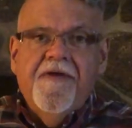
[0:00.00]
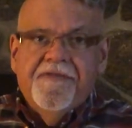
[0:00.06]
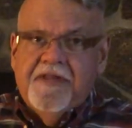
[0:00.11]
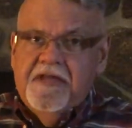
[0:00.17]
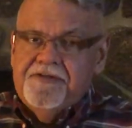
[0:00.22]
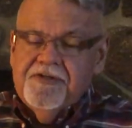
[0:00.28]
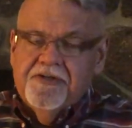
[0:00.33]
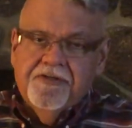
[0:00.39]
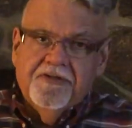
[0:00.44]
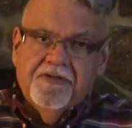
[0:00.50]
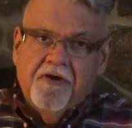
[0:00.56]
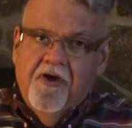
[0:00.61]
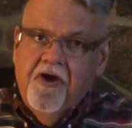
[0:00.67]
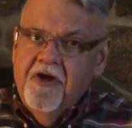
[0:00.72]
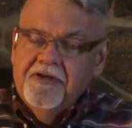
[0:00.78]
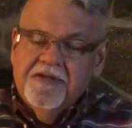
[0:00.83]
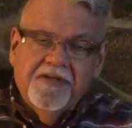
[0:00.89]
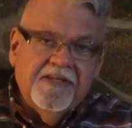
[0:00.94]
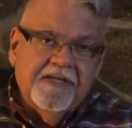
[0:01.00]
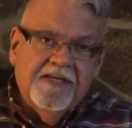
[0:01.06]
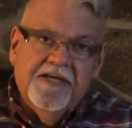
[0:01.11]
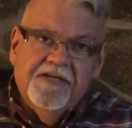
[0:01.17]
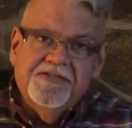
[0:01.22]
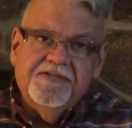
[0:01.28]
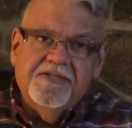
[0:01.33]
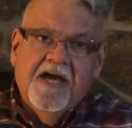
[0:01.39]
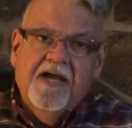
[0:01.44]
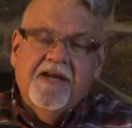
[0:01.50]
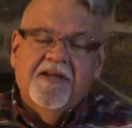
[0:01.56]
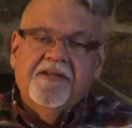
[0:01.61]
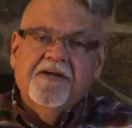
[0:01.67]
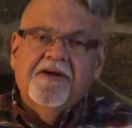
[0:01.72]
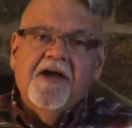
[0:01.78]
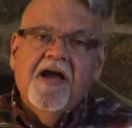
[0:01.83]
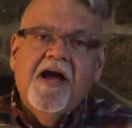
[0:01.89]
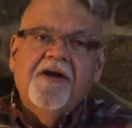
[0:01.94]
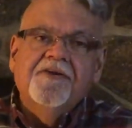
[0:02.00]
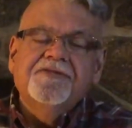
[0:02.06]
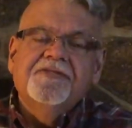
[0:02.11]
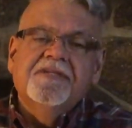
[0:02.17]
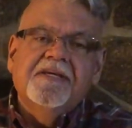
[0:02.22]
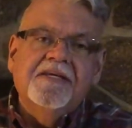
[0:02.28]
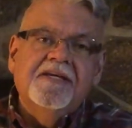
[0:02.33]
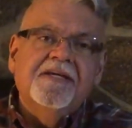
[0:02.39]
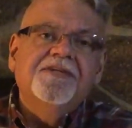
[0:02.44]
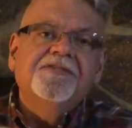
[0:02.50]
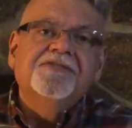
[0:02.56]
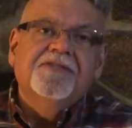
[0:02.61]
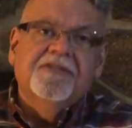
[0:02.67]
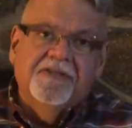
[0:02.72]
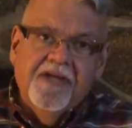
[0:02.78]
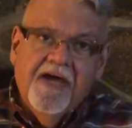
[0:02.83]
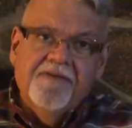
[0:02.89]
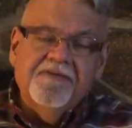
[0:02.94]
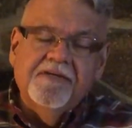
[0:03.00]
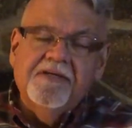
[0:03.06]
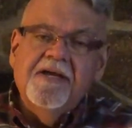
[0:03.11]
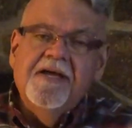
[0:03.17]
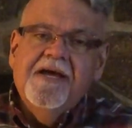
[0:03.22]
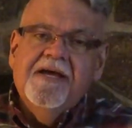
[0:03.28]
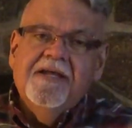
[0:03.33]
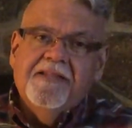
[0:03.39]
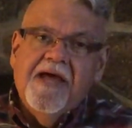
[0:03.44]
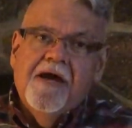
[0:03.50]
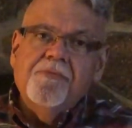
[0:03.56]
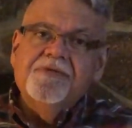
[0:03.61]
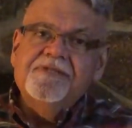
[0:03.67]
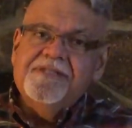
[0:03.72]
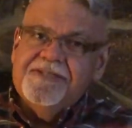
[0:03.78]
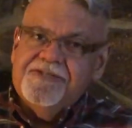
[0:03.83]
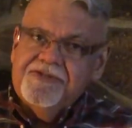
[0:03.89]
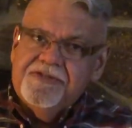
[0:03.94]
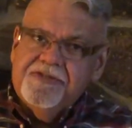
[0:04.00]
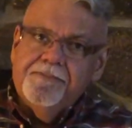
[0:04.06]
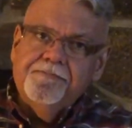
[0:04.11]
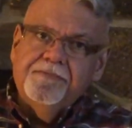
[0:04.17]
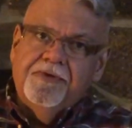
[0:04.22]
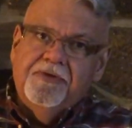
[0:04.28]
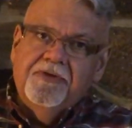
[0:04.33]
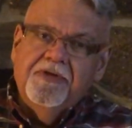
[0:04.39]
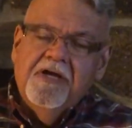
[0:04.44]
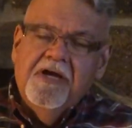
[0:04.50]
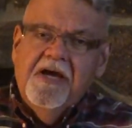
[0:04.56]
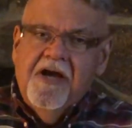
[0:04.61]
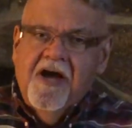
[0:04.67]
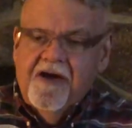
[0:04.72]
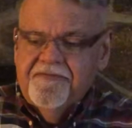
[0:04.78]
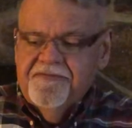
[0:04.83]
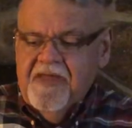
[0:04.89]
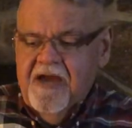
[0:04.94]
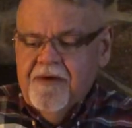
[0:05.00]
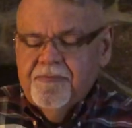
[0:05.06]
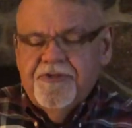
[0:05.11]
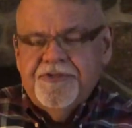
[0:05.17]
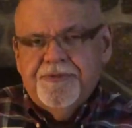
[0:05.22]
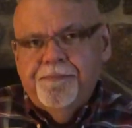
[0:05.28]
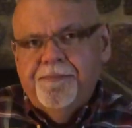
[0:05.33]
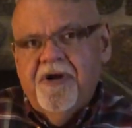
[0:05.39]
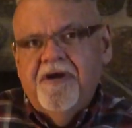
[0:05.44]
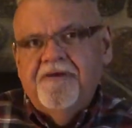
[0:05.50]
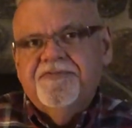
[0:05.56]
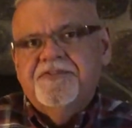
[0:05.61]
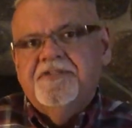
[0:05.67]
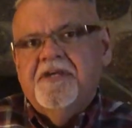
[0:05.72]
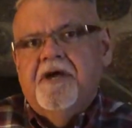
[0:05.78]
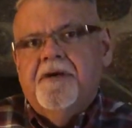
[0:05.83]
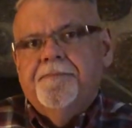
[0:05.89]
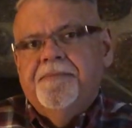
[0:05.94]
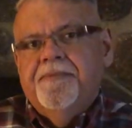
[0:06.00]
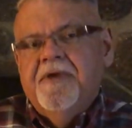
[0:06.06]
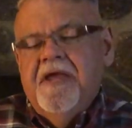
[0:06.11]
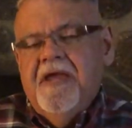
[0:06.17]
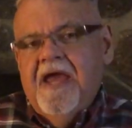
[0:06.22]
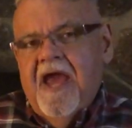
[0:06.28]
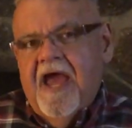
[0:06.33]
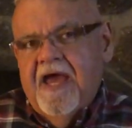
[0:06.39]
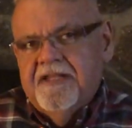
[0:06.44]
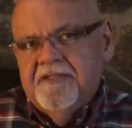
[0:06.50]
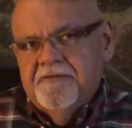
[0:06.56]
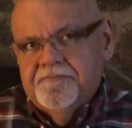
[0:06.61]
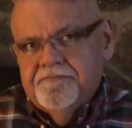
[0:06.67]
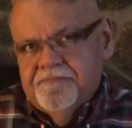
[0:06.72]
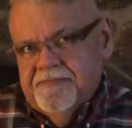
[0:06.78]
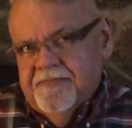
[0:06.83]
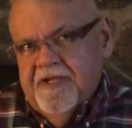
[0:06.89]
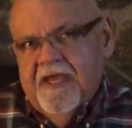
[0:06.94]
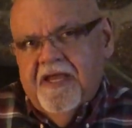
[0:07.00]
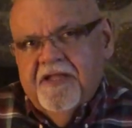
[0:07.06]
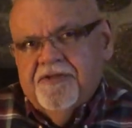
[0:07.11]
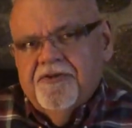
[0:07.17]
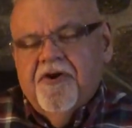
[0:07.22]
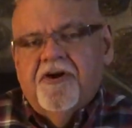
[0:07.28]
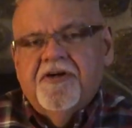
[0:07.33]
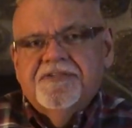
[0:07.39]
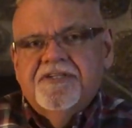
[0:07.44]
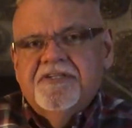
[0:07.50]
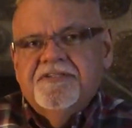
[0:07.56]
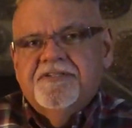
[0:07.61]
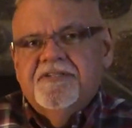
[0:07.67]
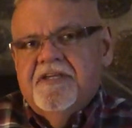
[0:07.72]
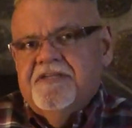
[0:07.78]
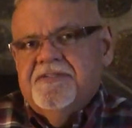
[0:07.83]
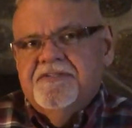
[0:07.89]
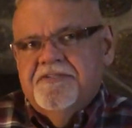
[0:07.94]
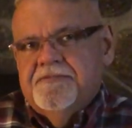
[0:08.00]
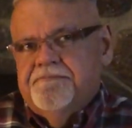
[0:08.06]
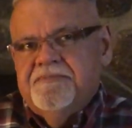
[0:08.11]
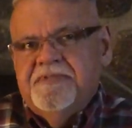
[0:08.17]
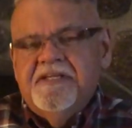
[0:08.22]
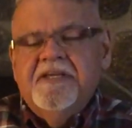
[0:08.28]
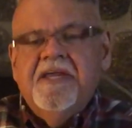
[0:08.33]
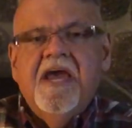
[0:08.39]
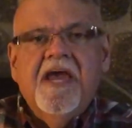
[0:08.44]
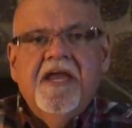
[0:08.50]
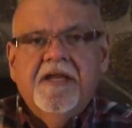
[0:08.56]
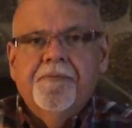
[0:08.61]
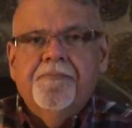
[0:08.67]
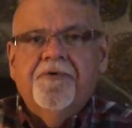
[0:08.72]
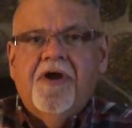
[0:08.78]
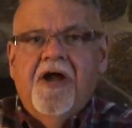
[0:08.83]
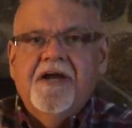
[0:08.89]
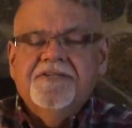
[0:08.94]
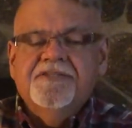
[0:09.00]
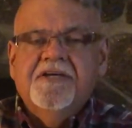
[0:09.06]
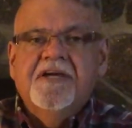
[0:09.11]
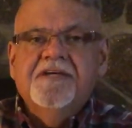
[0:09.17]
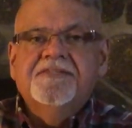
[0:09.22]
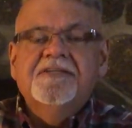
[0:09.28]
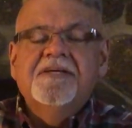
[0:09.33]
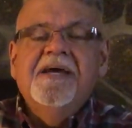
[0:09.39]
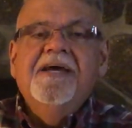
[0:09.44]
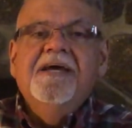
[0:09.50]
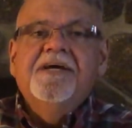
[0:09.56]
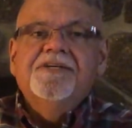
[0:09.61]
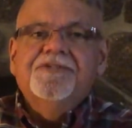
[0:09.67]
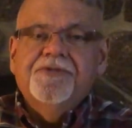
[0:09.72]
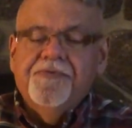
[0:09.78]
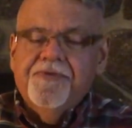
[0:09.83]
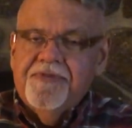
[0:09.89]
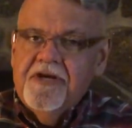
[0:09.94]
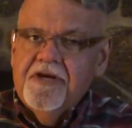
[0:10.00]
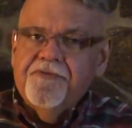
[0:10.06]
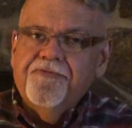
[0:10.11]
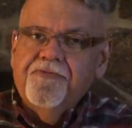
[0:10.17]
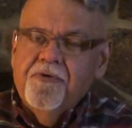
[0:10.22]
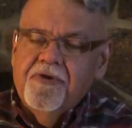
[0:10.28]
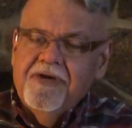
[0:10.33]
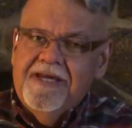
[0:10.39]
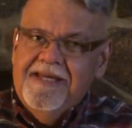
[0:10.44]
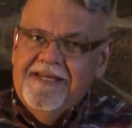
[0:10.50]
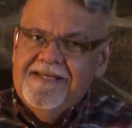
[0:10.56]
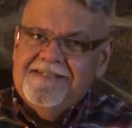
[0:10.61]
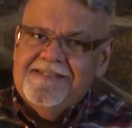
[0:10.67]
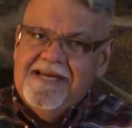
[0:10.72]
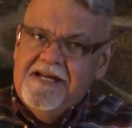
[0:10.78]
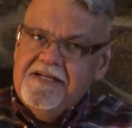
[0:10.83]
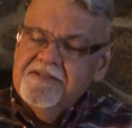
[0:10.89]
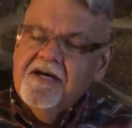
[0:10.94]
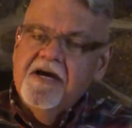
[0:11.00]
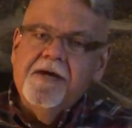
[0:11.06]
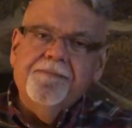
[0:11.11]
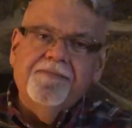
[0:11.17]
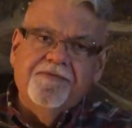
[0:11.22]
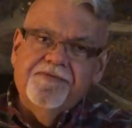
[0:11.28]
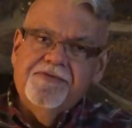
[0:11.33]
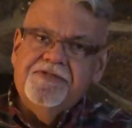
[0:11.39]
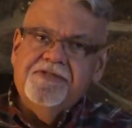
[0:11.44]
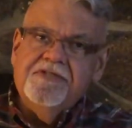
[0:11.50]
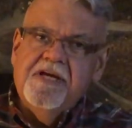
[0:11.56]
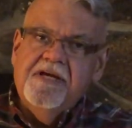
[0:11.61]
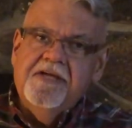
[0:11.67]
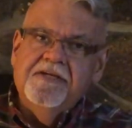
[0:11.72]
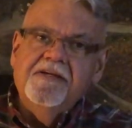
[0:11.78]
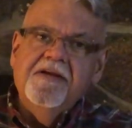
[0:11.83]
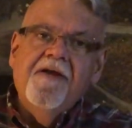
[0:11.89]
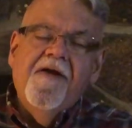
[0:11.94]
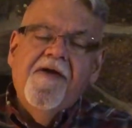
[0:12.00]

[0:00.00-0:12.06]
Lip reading: They took all of the yeast out of their house, the yeast, the leaven, that was a symbol of that which puffs up and it causes this decaying process. So therefore, it is a type of sin.